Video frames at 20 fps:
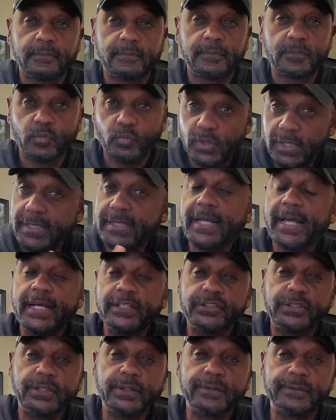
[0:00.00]
What
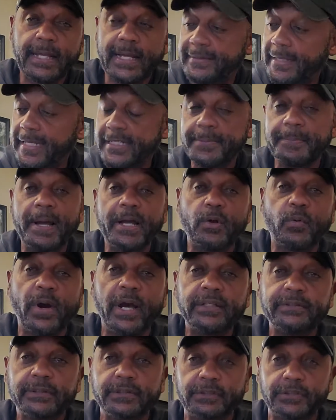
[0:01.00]
says you? That's my
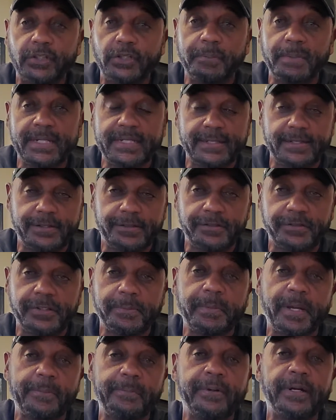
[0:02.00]
question to you, my sisters and
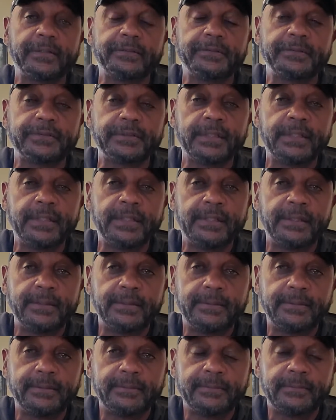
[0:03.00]
my brothers.
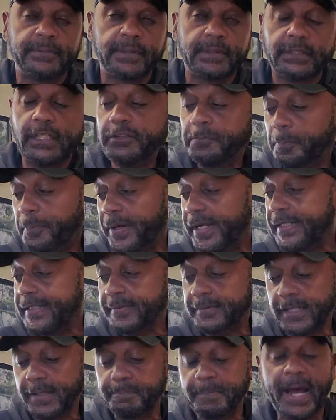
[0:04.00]
This peace,
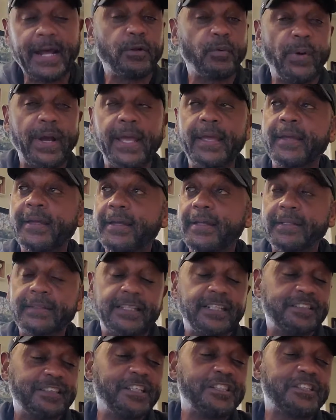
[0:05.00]
by the way,
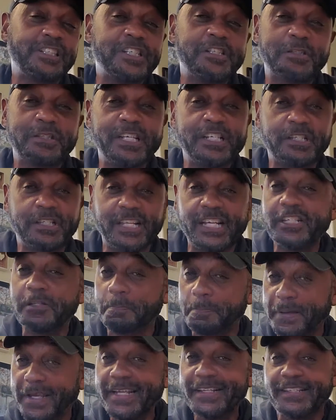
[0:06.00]
this
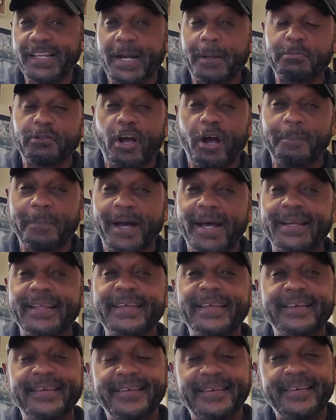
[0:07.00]
peace that I'm talking about
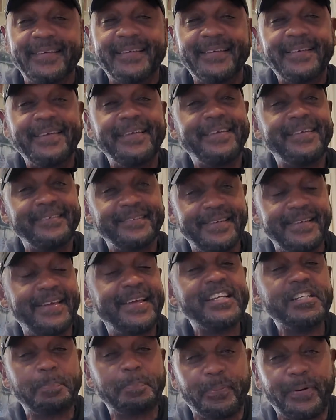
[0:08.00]

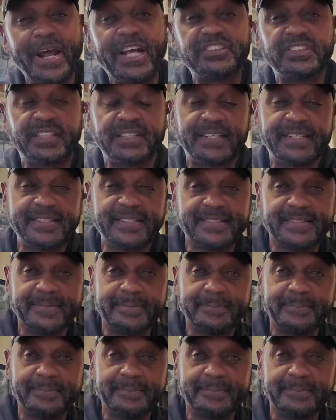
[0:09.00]
is prejudice.